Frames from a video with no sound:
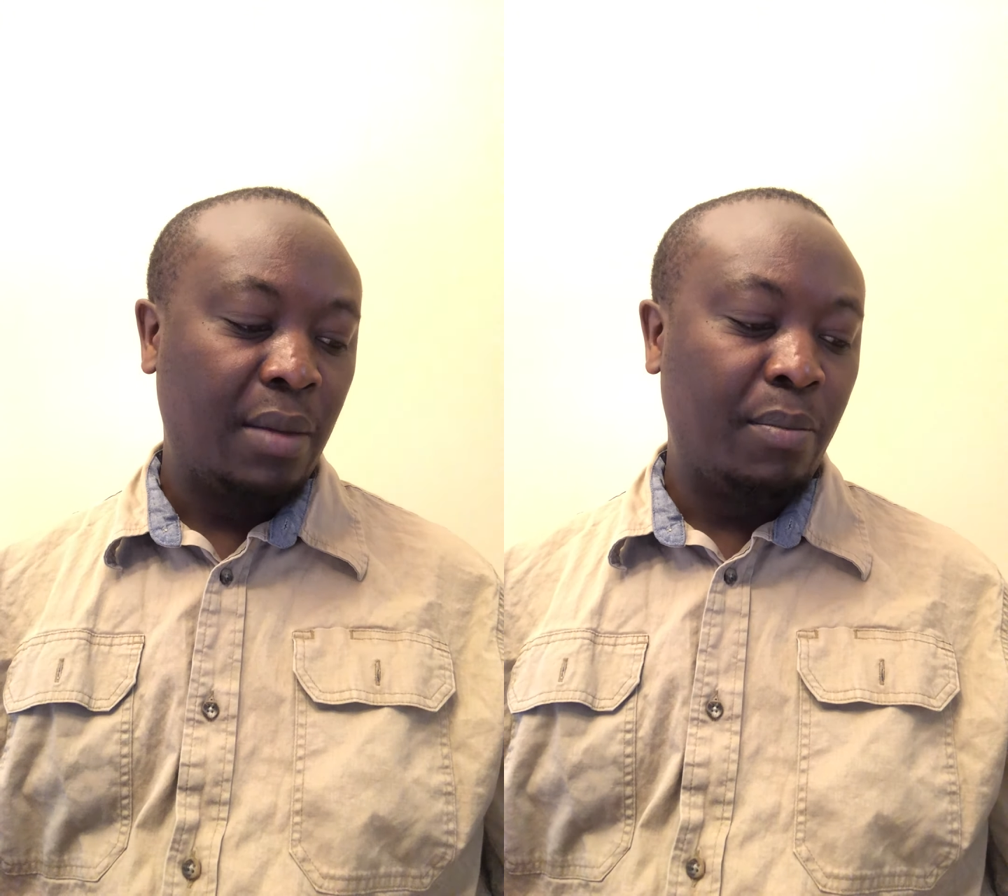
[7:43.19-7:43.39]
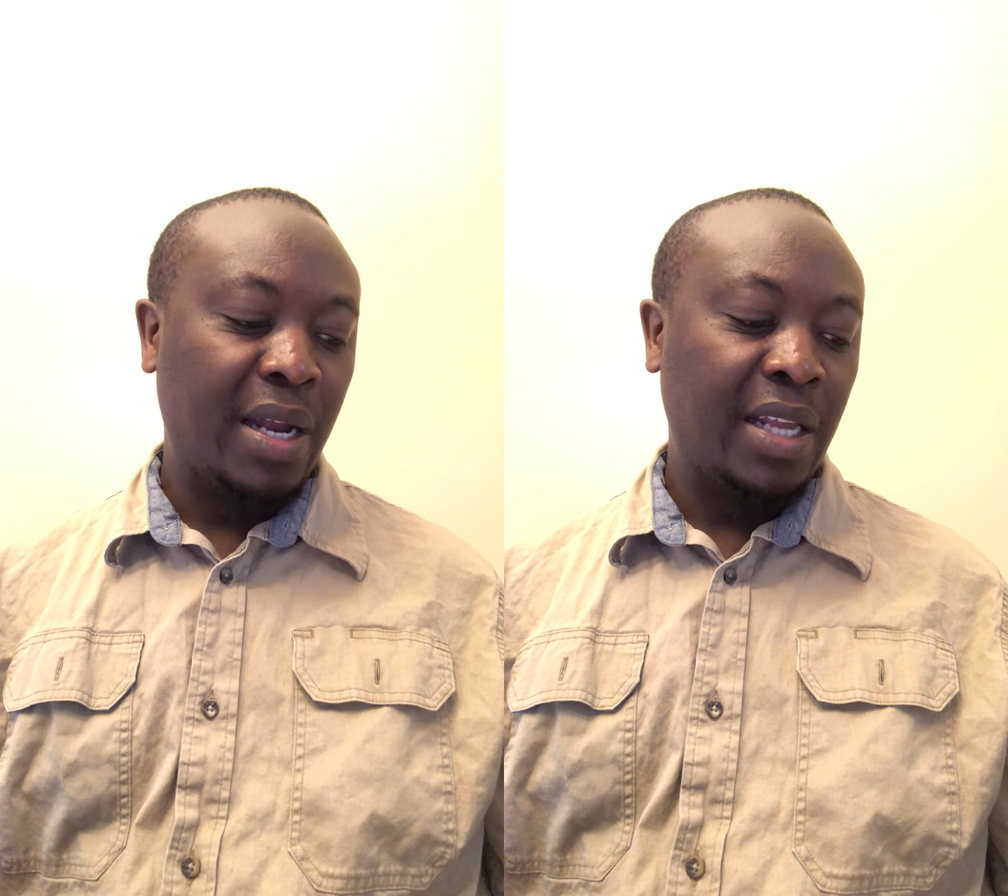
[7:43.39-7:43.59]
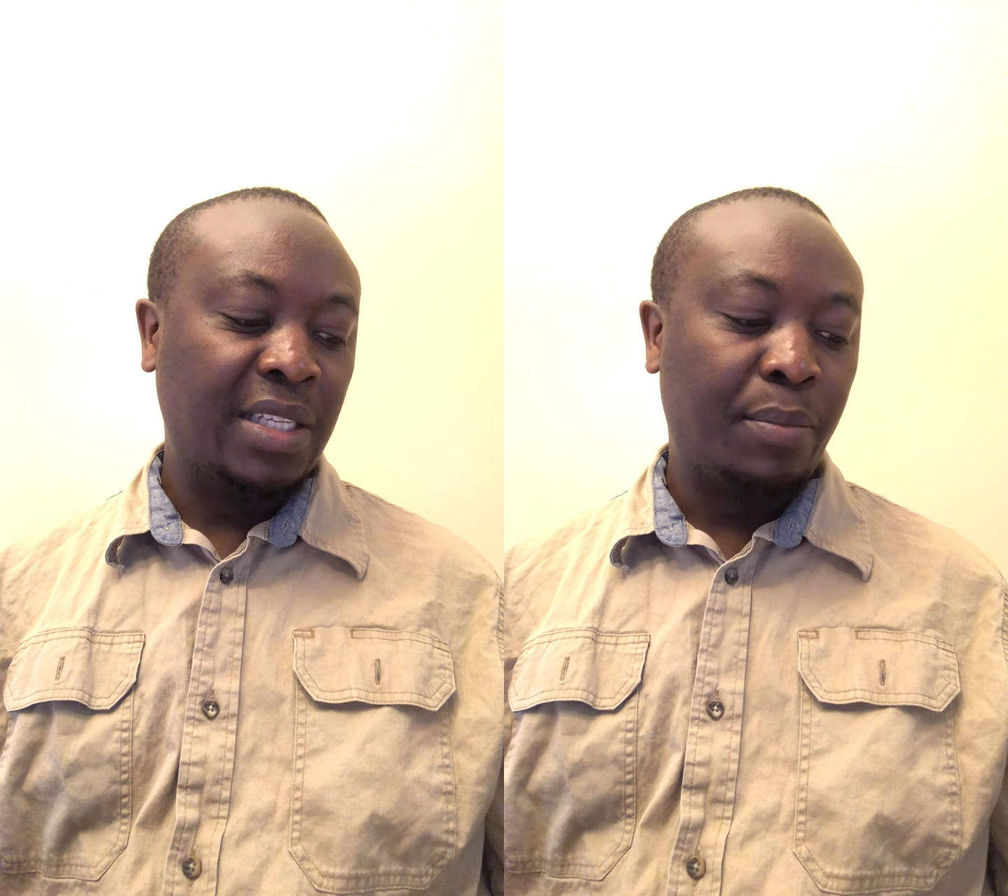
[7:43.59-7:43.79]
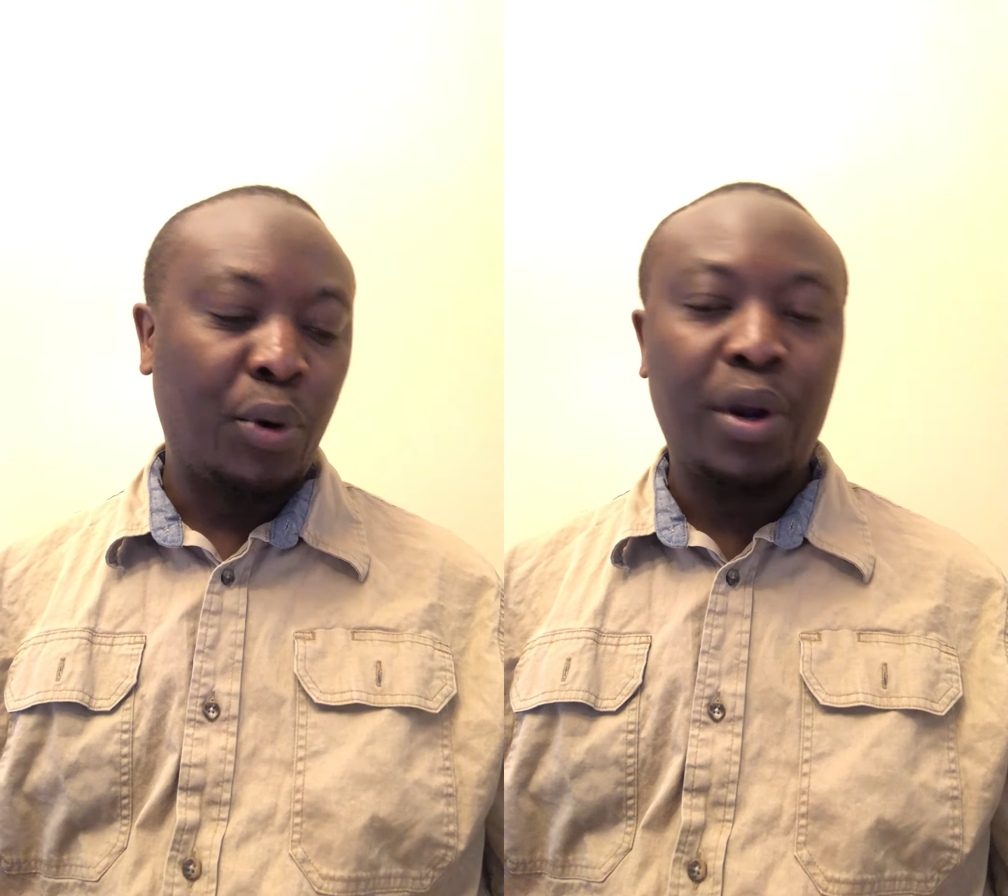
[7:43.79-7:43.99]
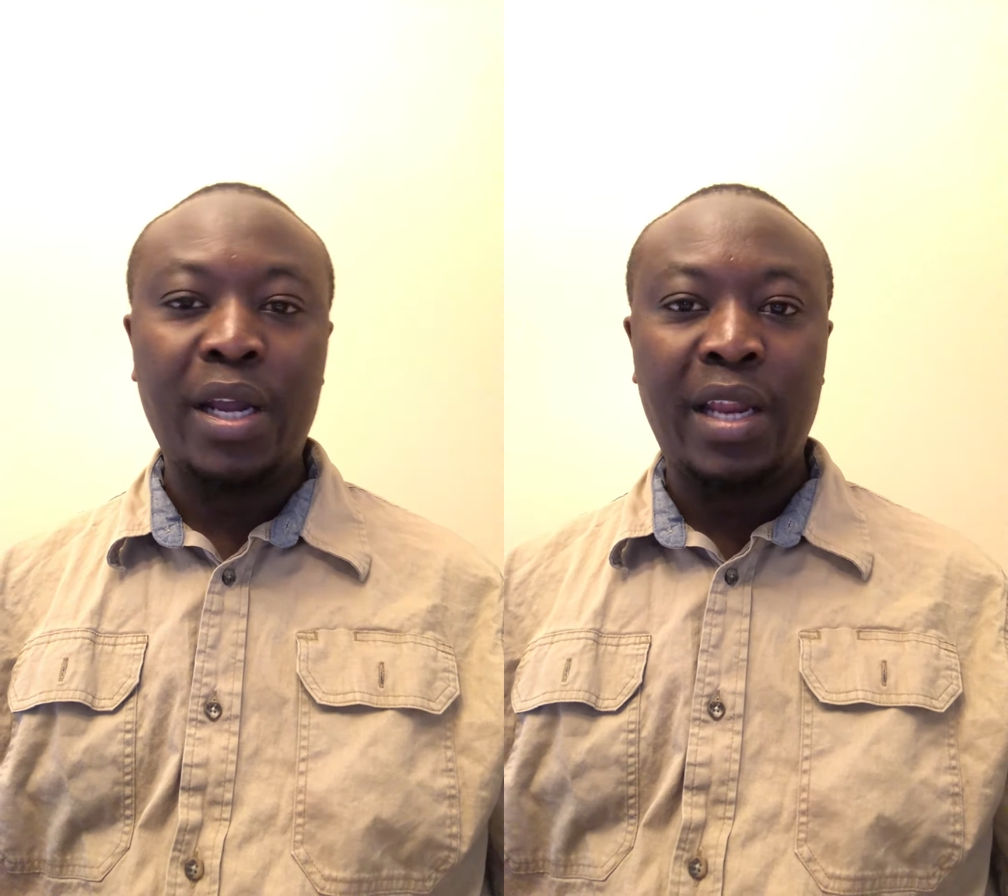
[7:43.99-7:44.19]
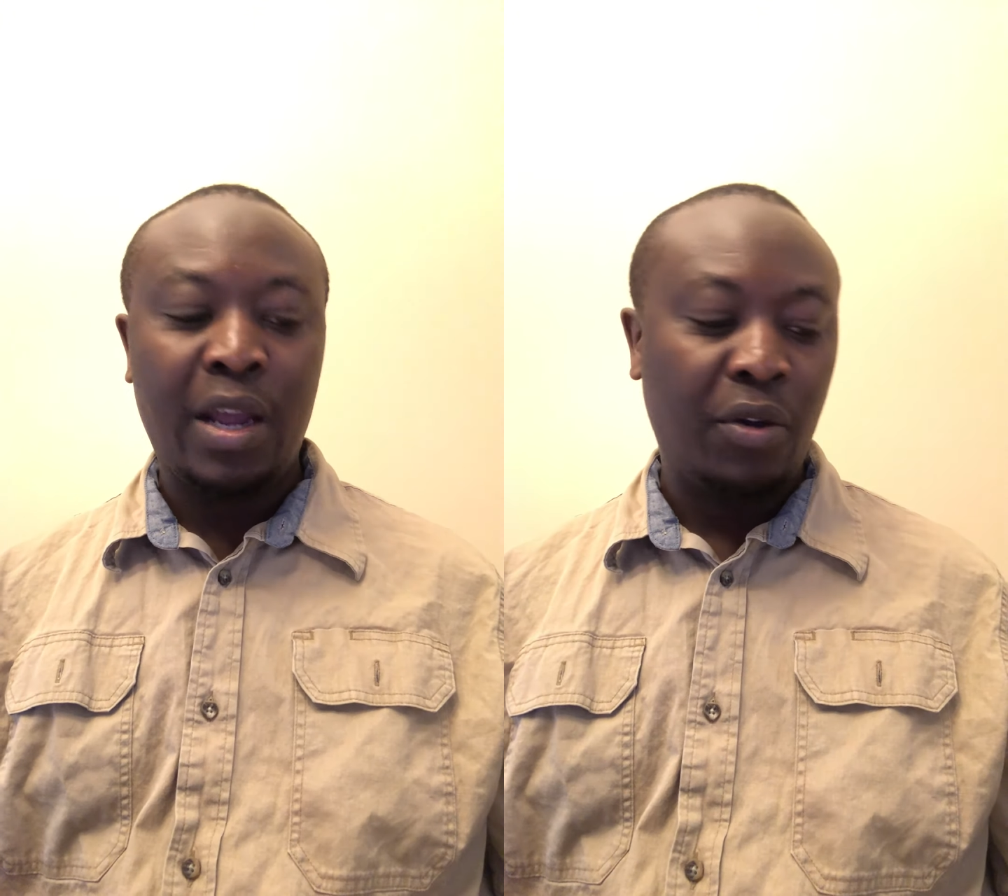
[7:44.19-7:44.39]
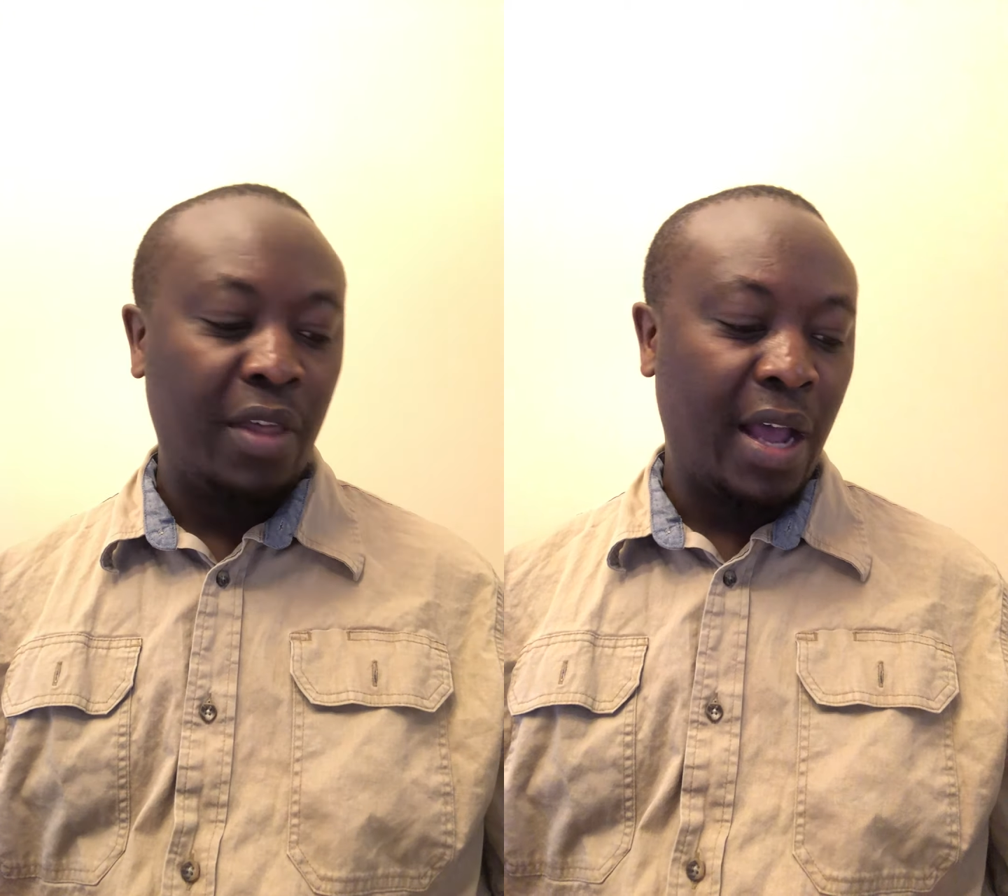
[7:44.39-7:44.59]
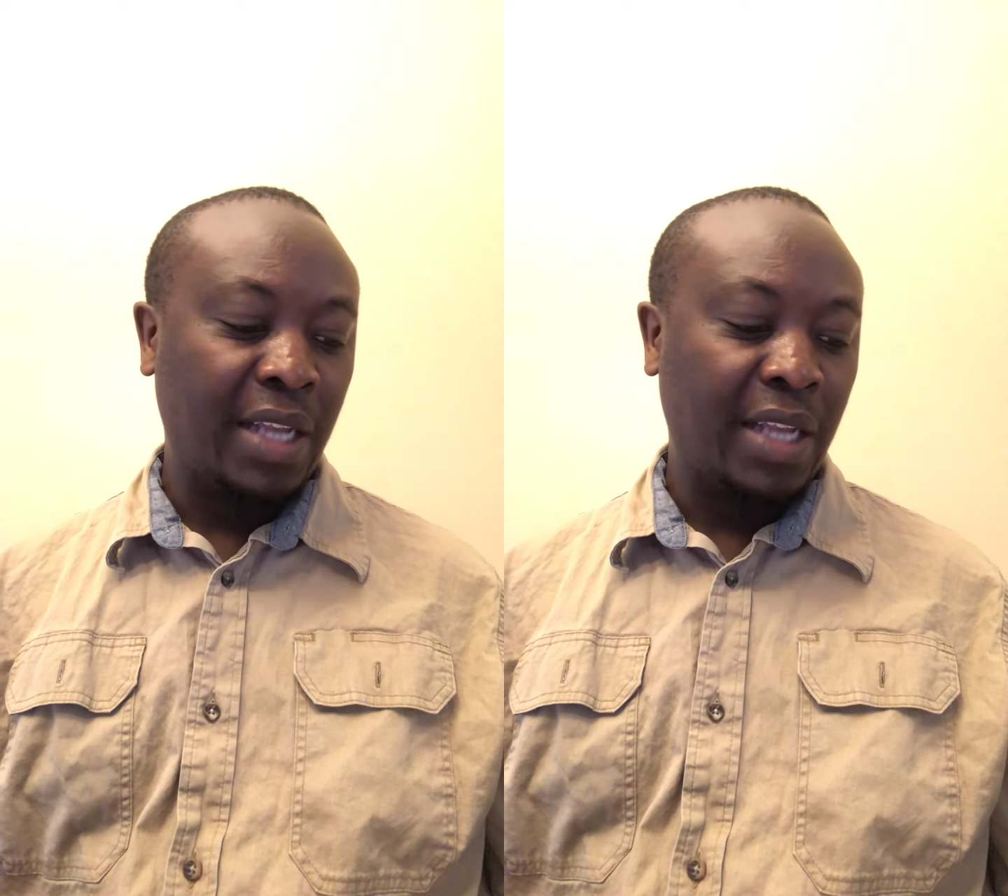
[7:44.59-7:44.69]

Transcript: But is the product healthy